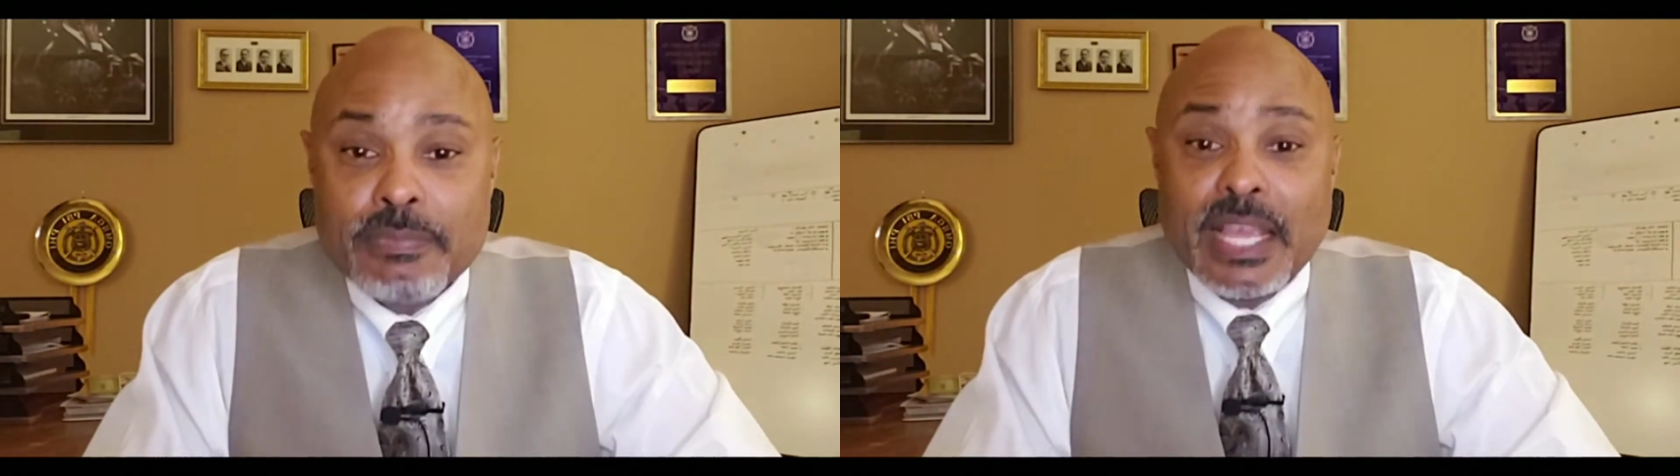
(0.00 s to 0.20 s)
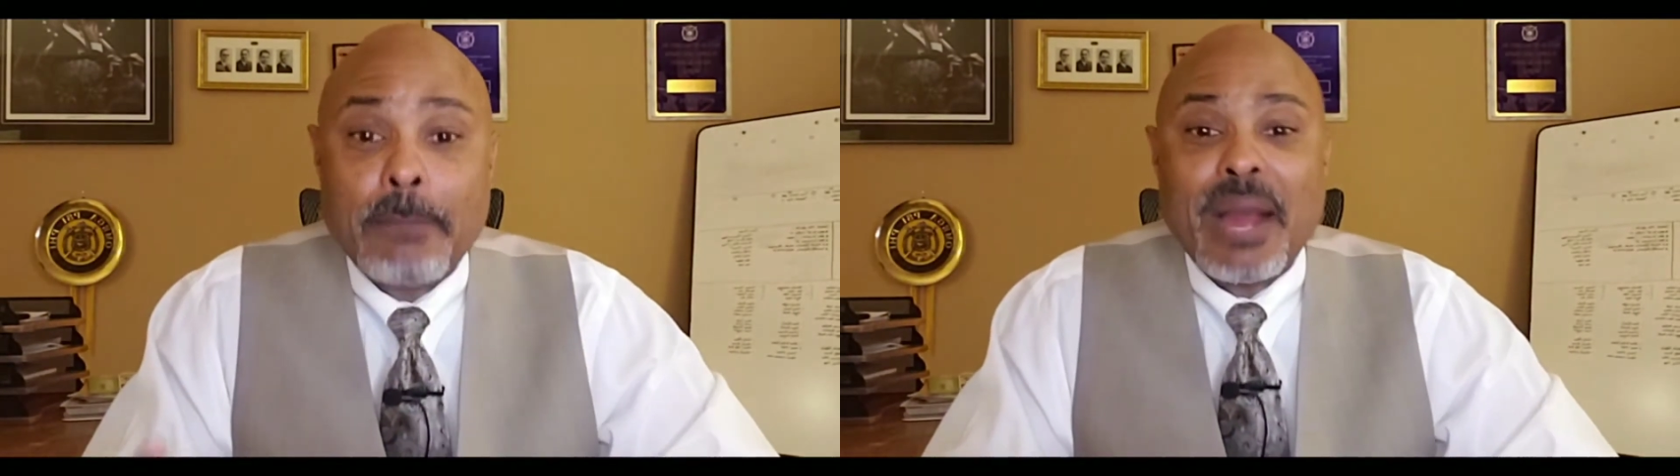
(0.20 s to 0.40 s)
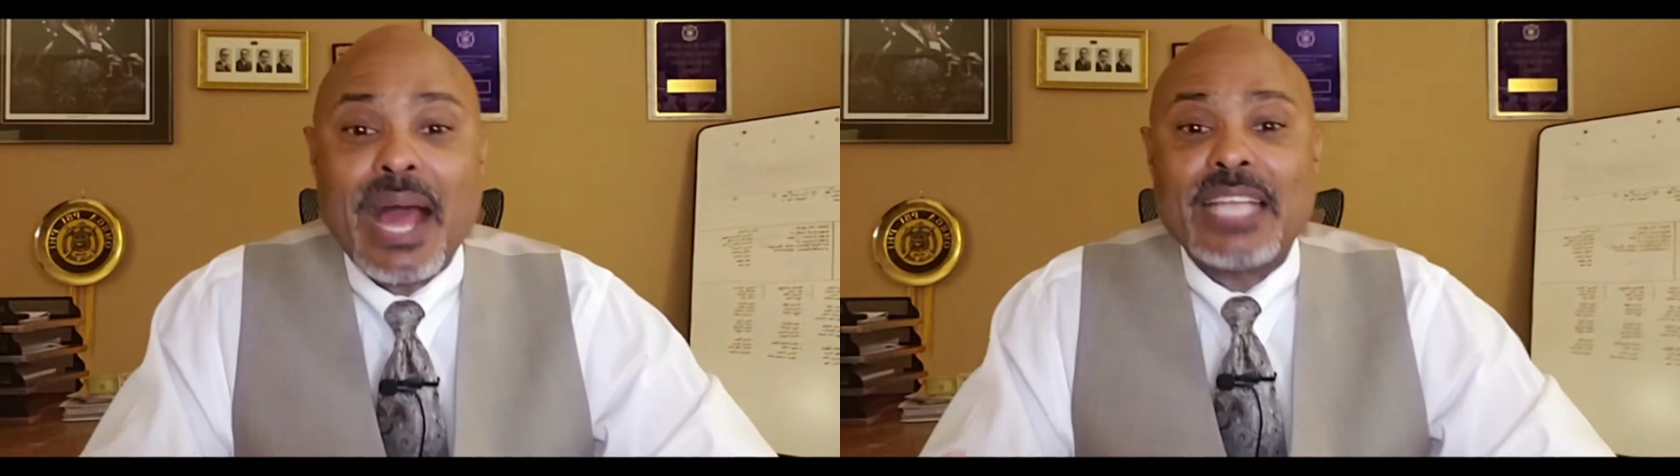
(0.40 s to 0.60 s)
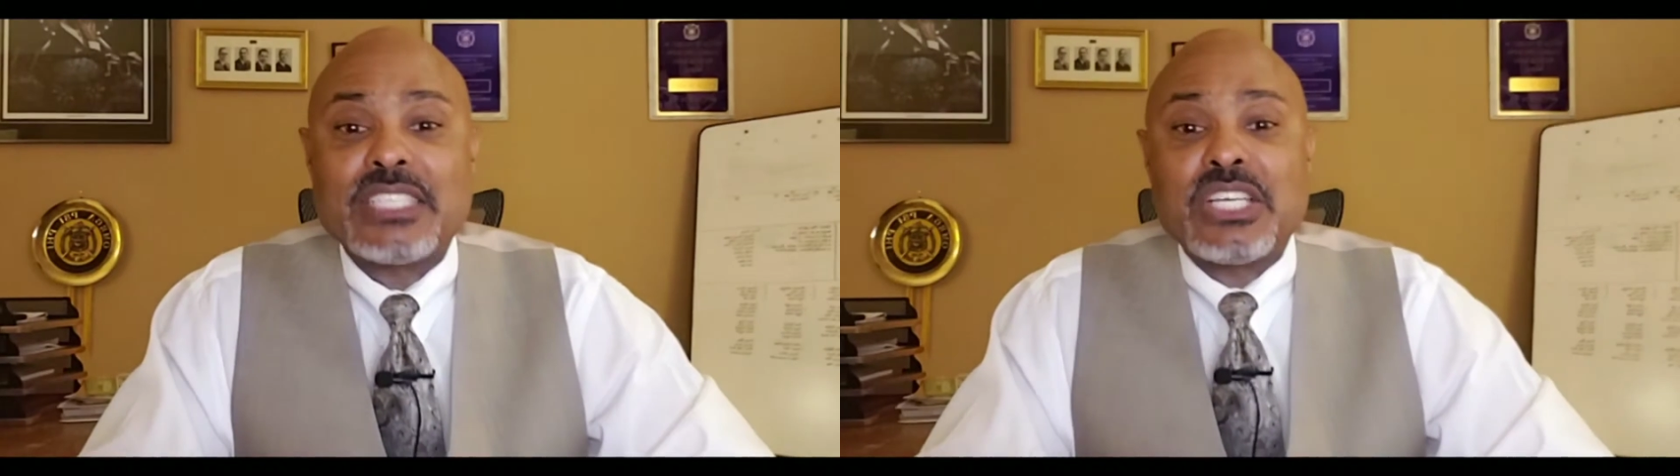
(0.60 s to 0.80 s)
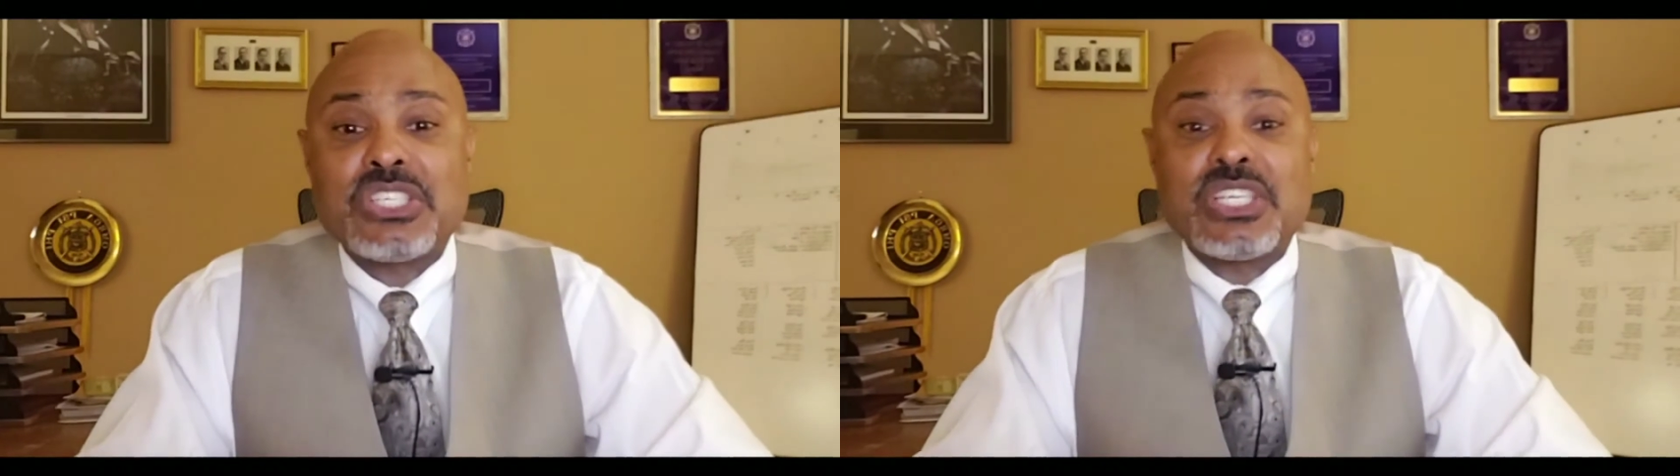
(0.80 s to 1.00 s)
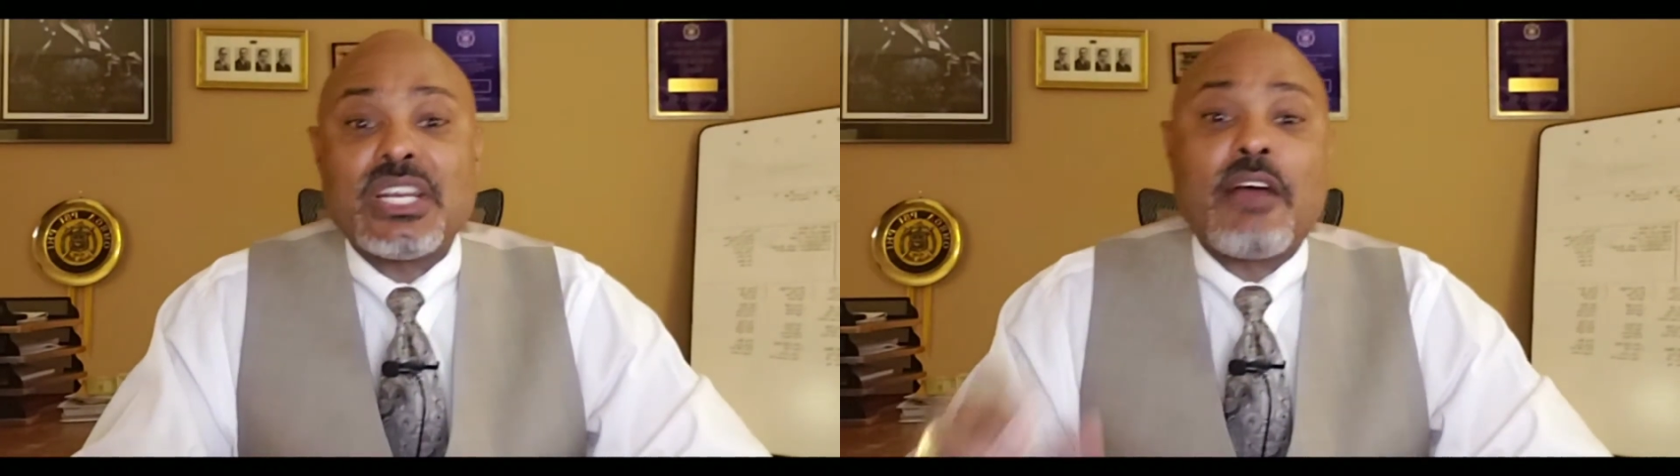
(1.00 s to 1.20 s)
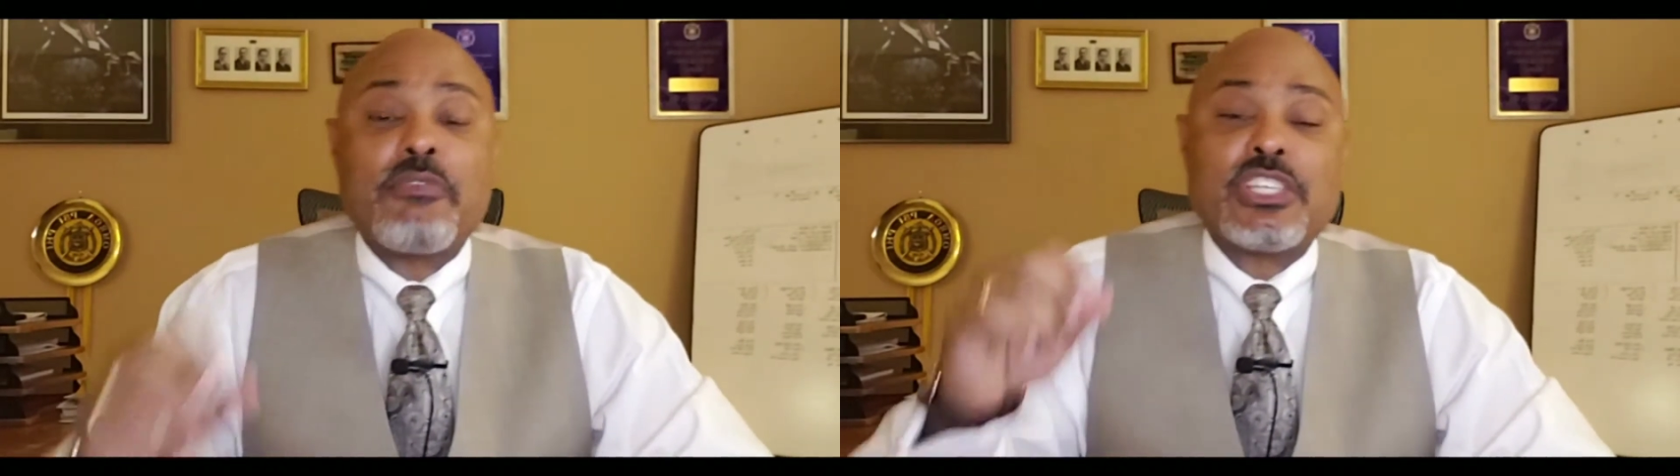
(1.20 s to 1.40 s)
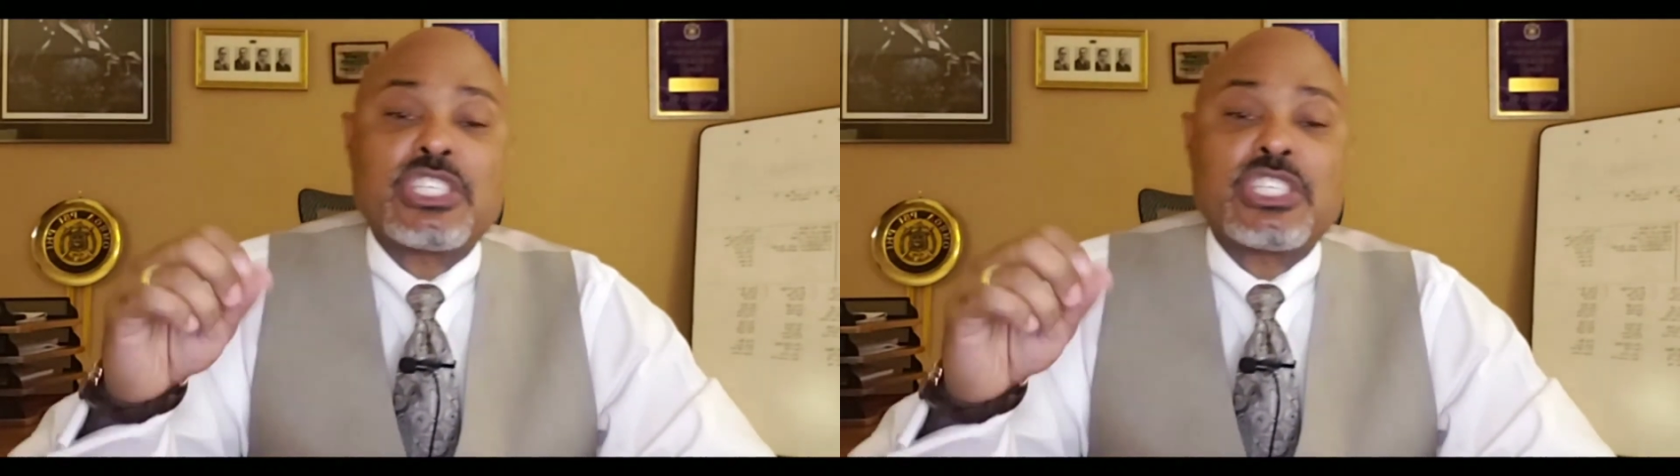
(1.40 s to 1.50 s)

and politician of the